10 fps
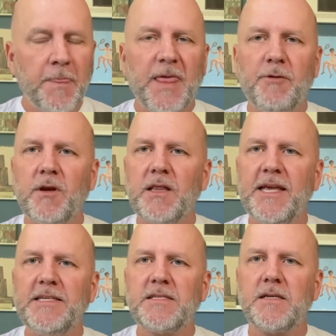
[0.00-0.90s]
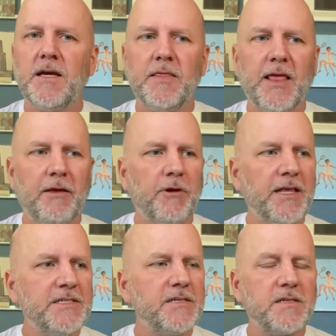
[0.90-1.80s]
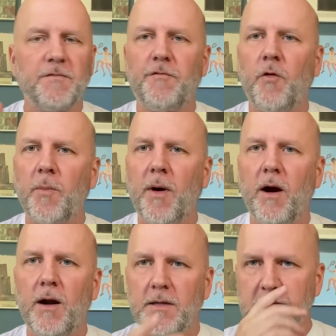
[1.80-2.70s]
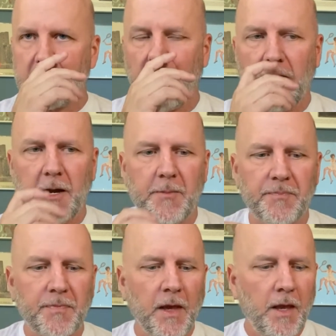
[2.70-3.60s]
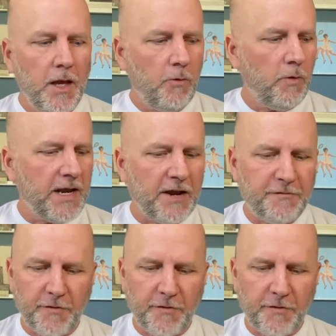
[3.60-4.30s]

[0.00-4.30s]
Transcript: They released this in 4 parts. When I